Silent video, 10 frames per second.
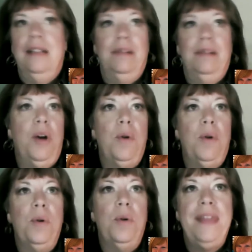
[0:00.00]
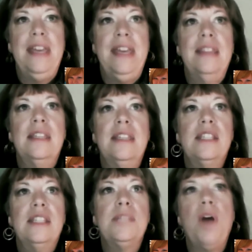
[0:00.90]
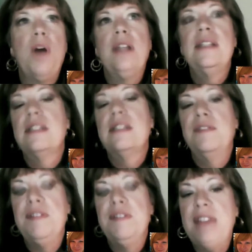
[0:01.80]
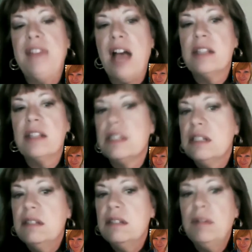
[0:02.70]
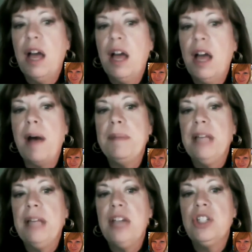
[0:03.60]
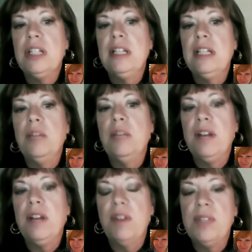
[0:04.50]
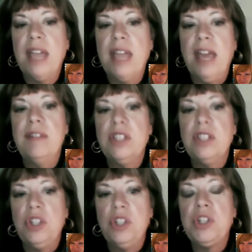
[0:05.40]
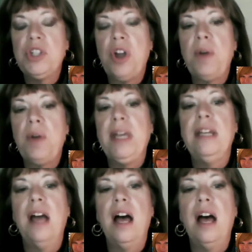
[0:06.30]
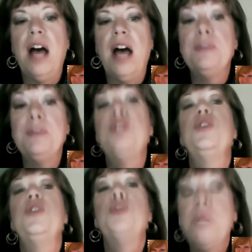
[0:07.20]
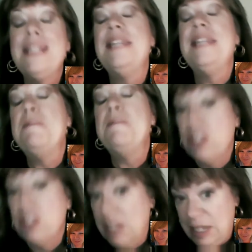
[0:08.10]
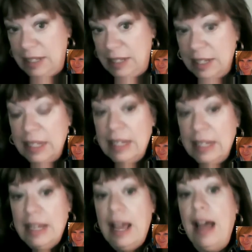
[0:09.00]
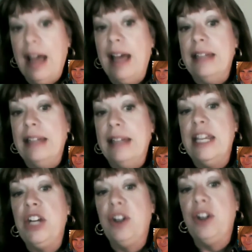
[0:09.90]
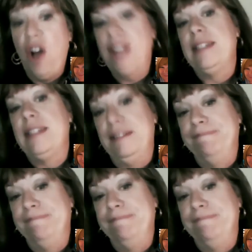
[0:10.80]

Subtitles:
I think the smallest is a 50,000 population in one of those caves that you were showing, up to 20 million near Austin.